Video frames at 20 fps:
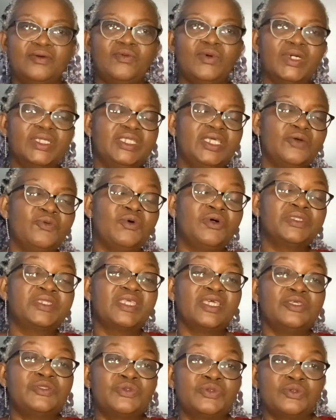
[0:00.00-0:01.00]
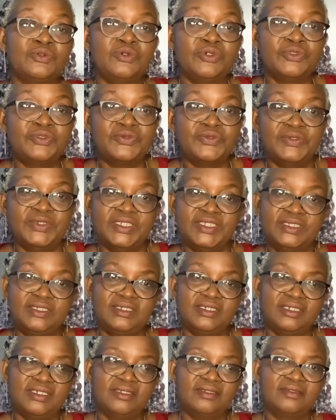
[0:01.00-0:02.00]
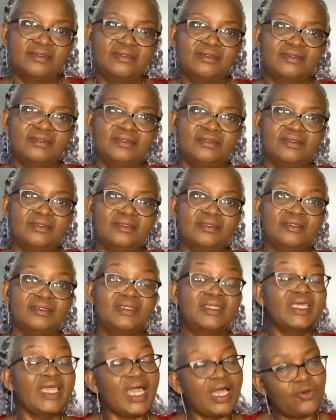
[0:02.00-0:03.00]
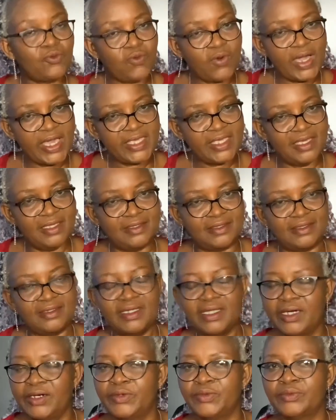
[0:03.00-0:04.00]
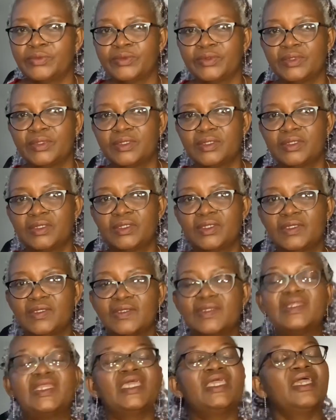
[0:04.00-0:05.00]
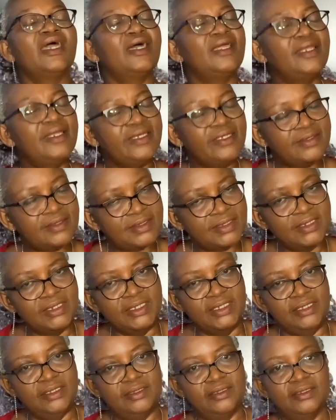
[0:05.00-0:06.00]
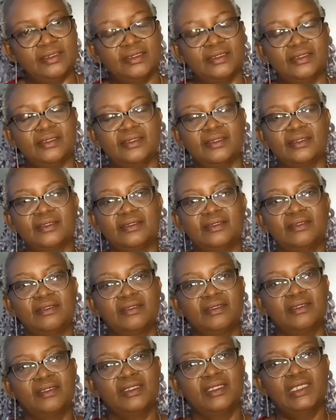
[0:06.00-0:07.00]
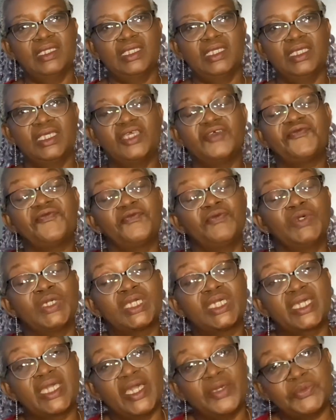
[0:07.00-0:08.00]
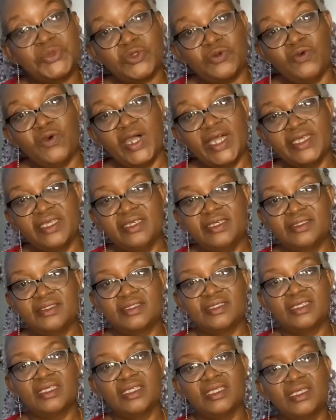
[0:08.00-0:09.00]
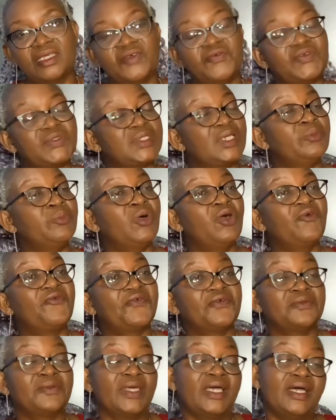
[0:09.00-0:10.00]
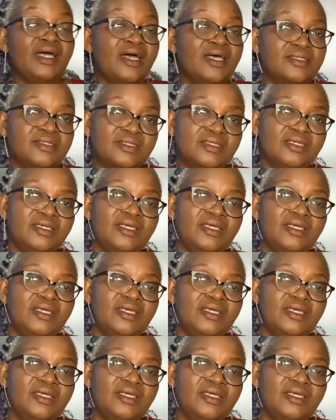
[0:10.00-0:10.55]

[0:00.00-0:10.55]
when they wanted to go to Niger. They are quiet now. They are listening. If we kept quiet, if some of us